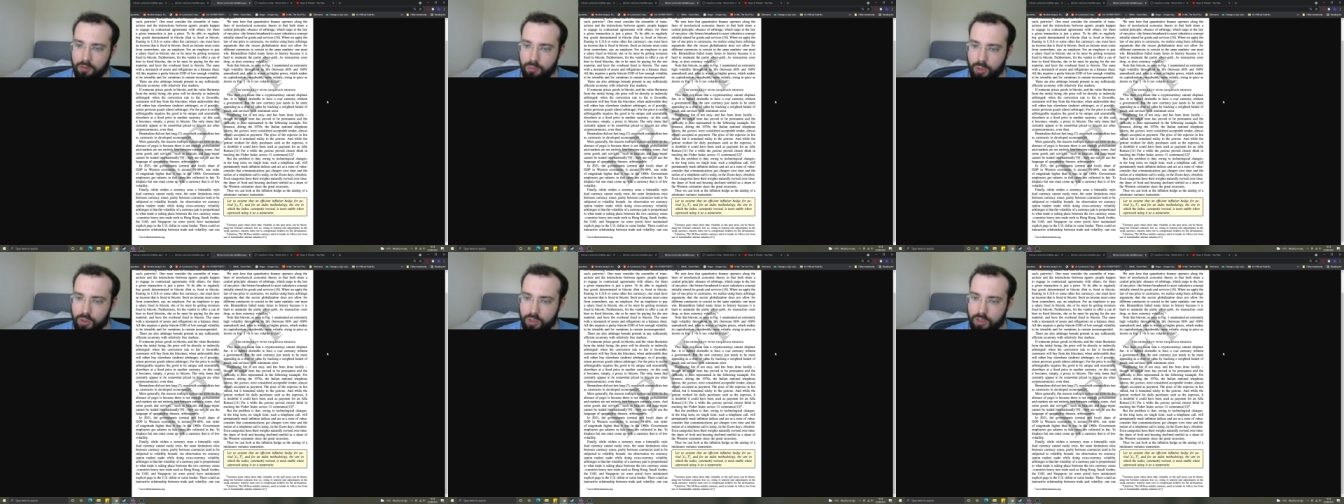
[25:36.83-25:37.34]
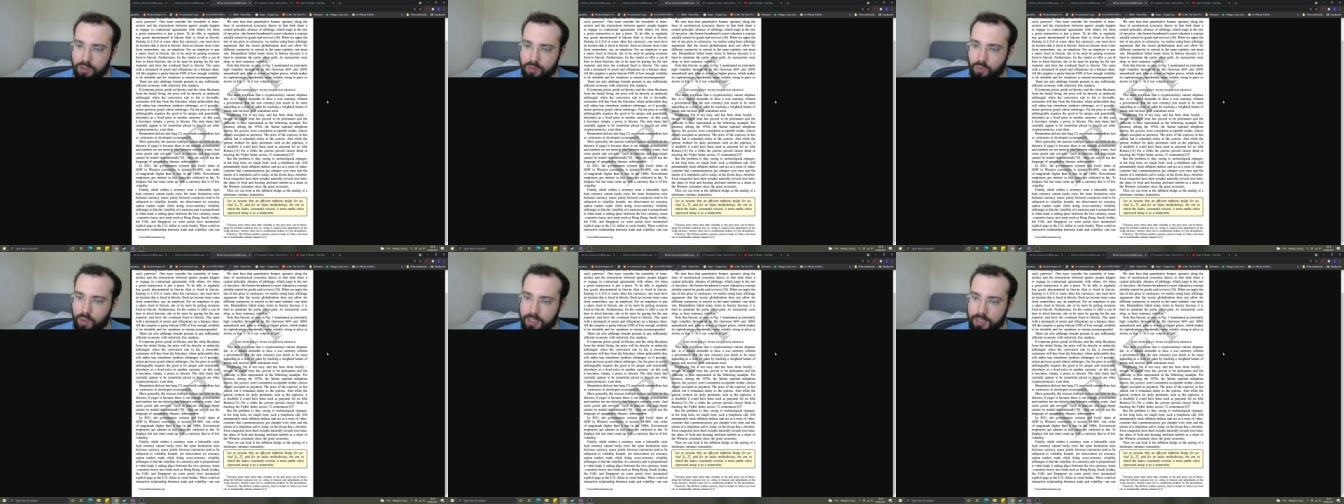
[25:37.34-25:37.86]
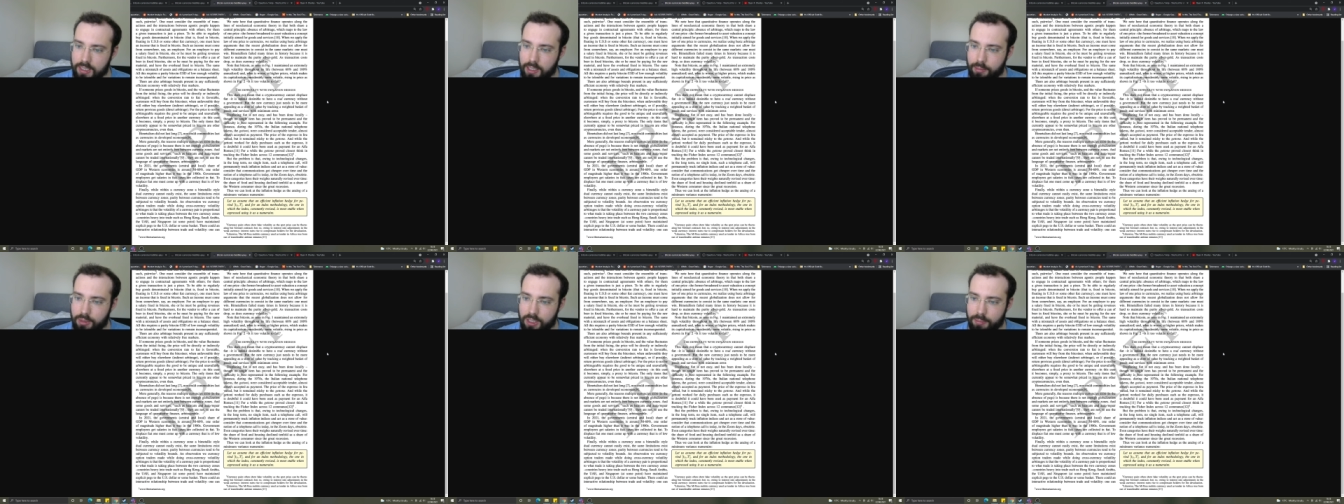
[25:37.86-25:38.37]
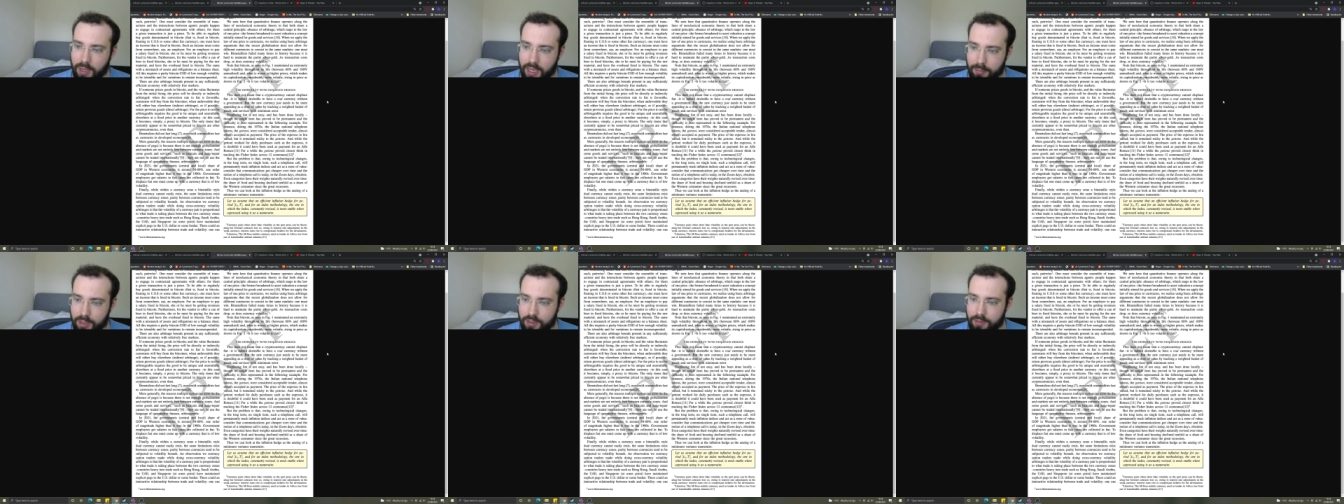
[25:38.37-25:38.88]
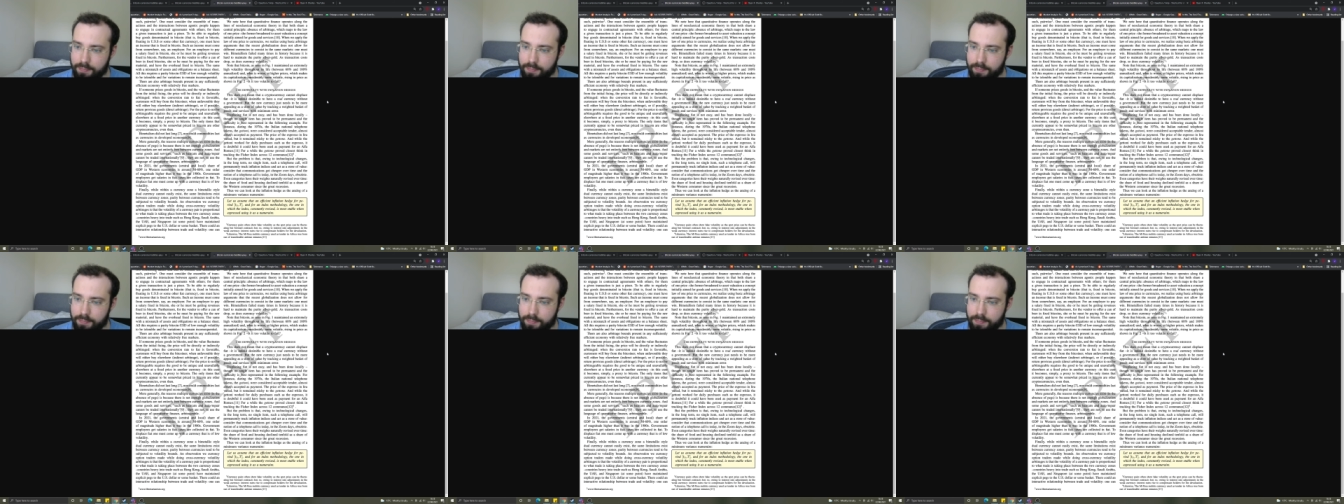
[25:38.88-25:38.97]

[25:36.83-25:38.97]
almost always accepted as payment.